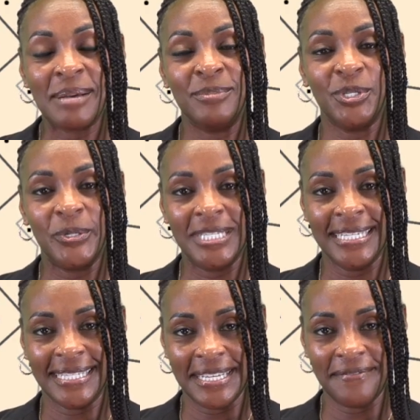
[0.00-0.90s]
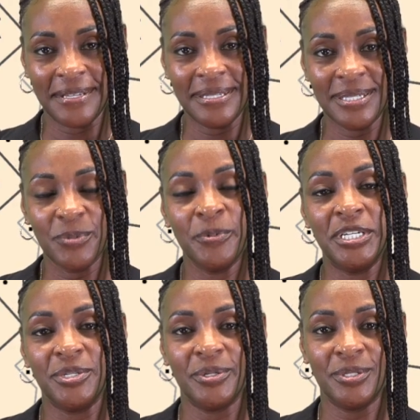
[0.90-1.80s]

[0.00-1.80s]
I'm Josie Stevens, Regional